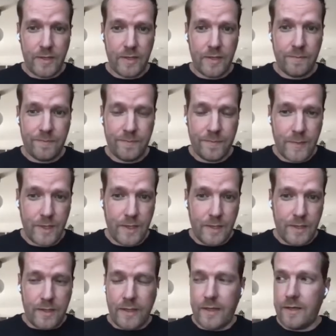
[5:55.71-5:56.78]

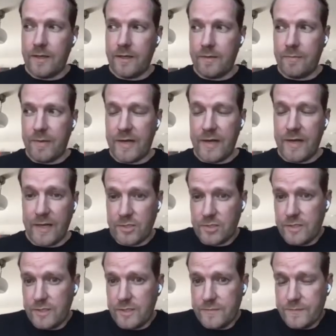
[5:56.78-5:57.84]
But
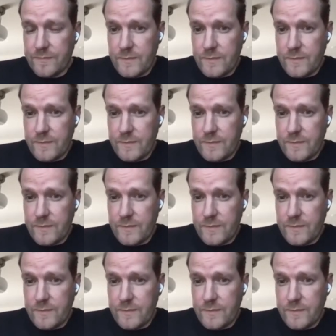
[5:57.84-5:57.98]
actually,